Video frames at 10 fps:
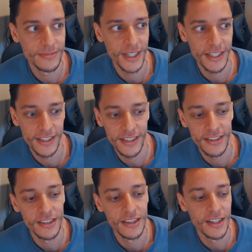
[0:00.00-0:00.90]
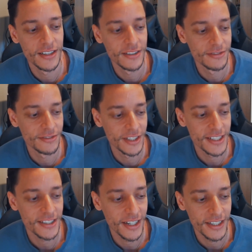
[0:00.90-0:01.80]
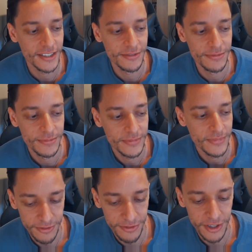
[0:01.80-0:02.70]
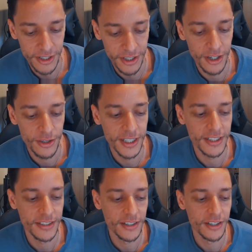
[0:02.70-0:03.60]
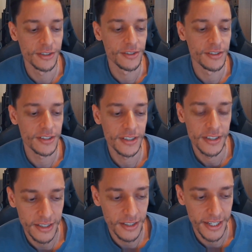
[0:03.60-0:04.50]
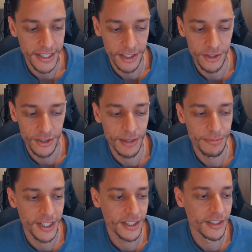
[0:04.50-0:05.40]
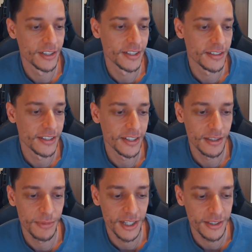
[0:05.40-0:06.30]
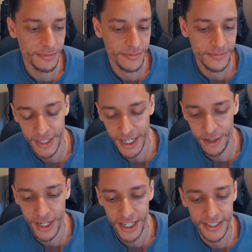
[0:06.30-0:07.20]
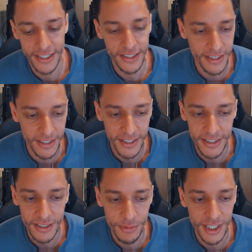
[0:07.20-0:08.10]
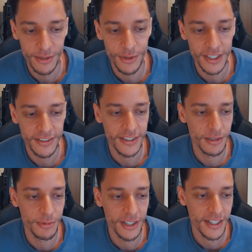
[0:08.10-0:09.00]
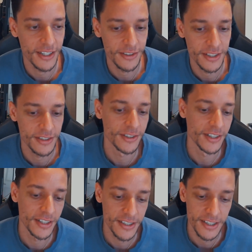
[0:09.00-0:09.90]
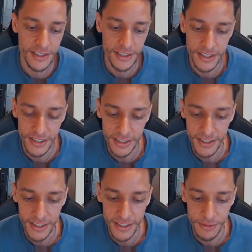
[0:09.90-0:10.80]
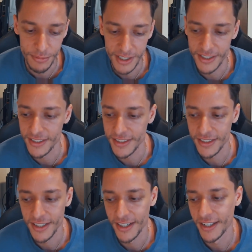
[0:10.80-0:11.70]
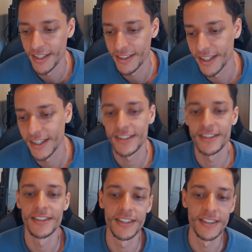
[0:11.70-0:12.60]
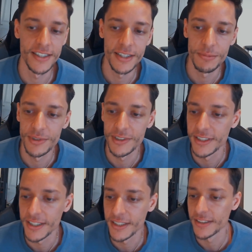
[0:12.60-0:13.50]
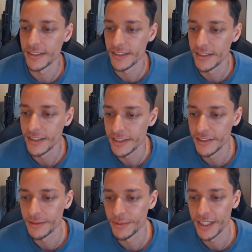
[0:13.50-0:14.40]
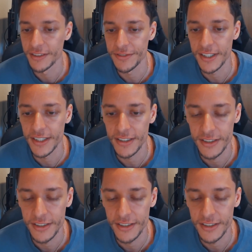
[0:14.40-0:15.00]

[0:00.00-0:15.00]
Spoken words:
I think the love is kind of forgoing those, like, oh, I'm not going to think about how I can get ahead, but I want to think about how this organization can get ahead because that's the example that the leader might have set,